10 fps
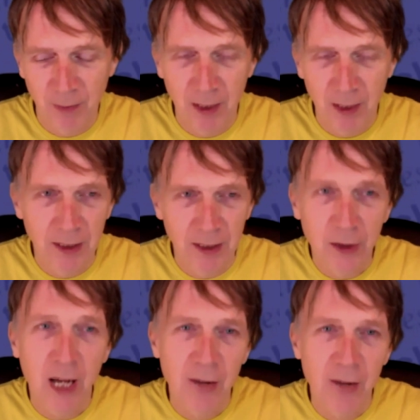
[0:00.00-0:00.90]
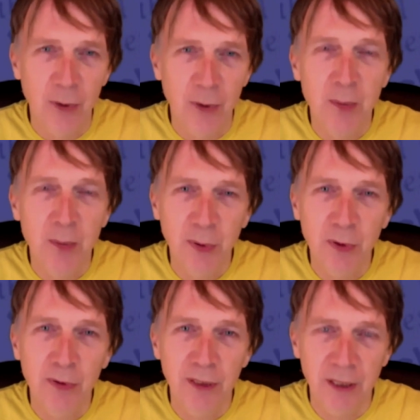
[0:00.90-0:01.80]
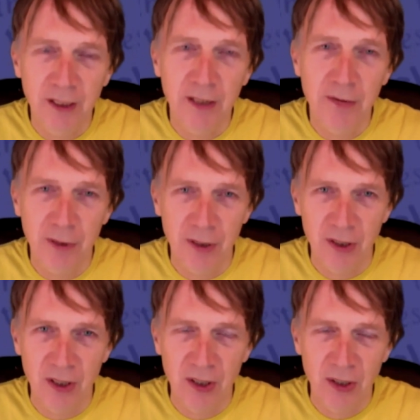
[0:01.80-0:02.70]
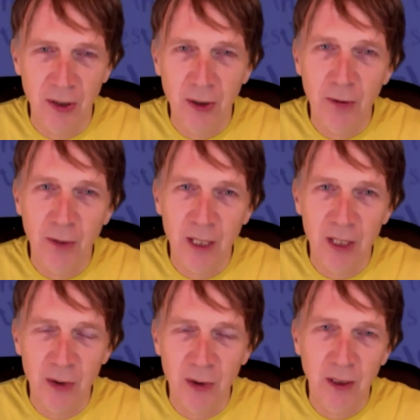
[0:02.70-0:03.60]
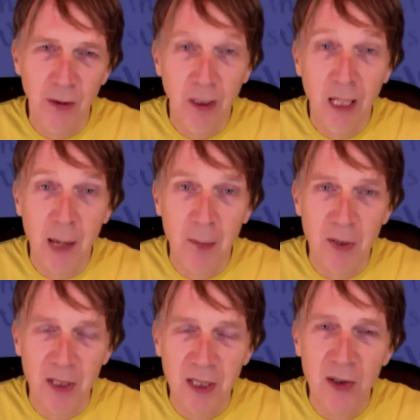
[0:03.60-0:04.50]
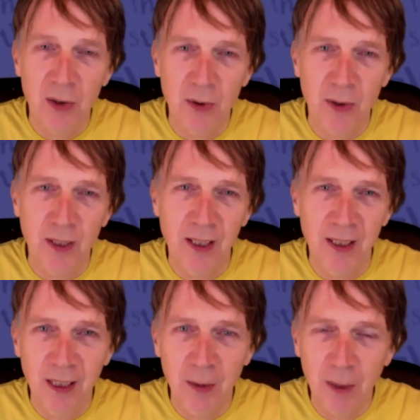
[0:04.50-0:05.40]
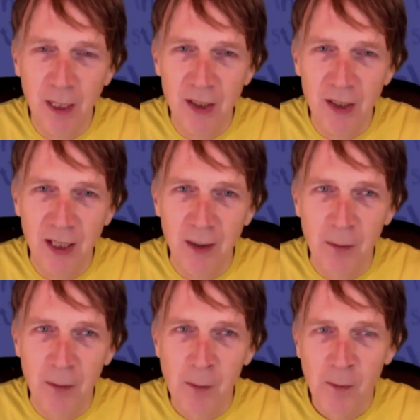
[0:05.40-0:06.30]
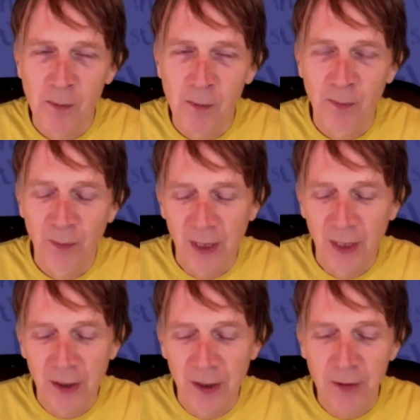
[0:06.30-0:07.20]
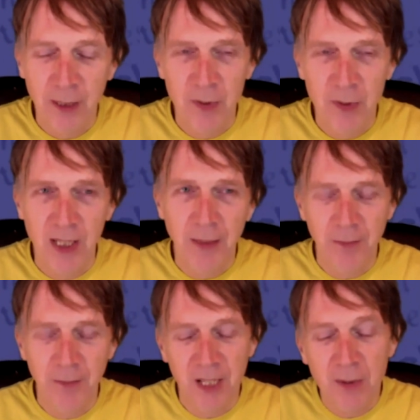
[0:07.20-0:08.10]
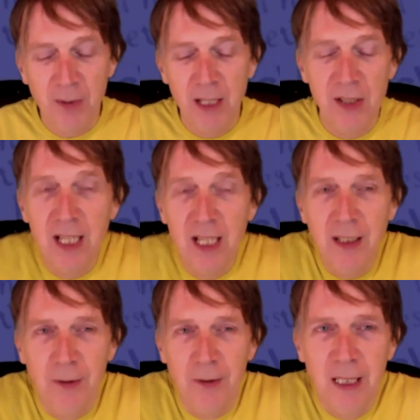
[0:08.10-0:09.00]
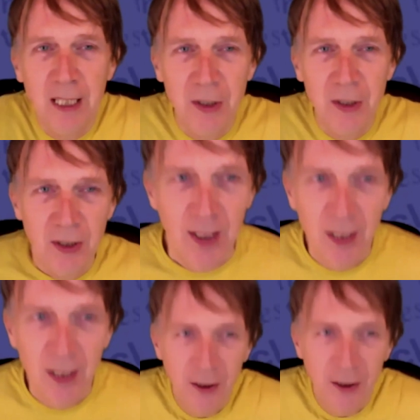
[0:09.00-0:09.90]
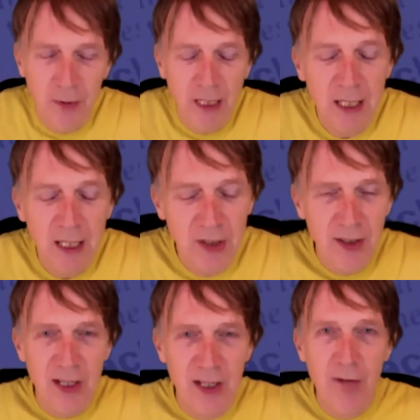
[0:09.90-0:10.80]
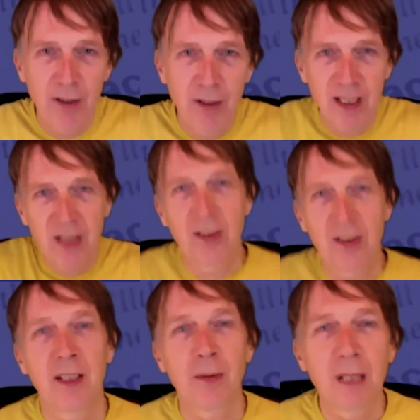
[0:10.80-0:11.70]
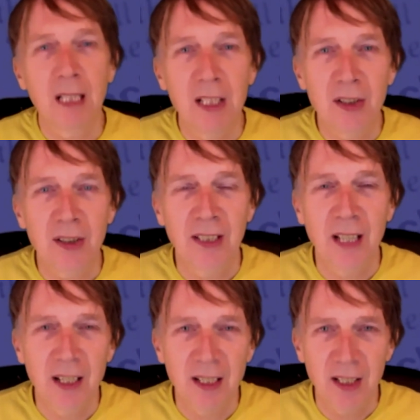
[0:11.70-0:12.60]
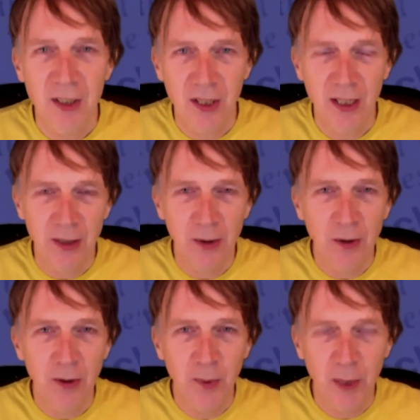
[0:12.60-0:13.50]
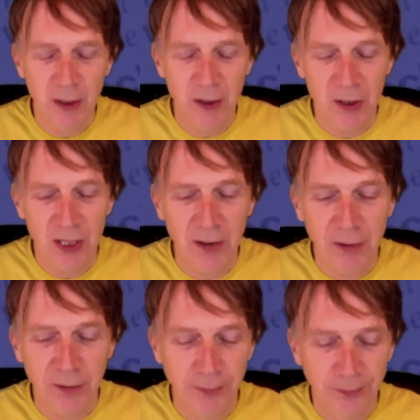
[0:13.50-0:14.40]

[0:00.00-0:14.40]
you have to keep proving the differences. Otherwise, you collapse into the equality. You know what I'm saying? That's why I say release the self-identity, release the ideas that you hold about yourself,